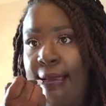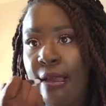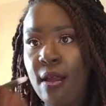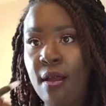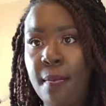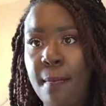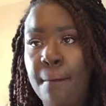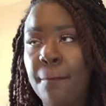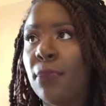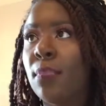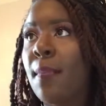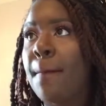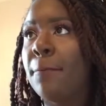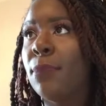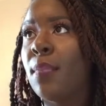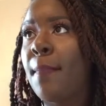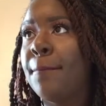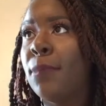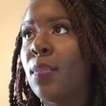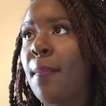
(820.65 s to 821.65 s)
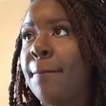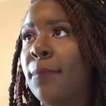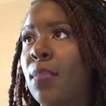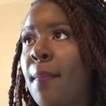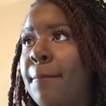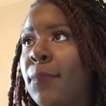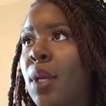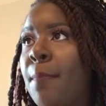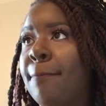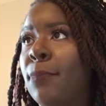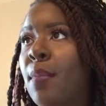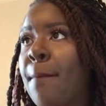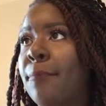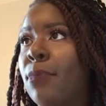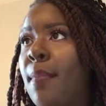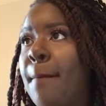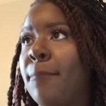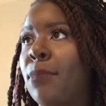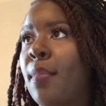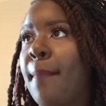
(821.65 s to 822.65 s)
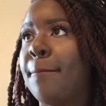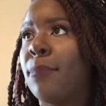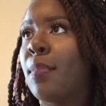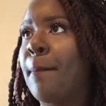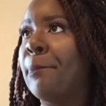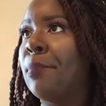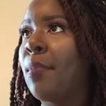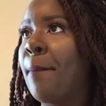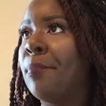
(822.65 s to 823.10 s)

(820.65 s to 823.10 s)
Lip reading: You can even change your lipstick color with this shade.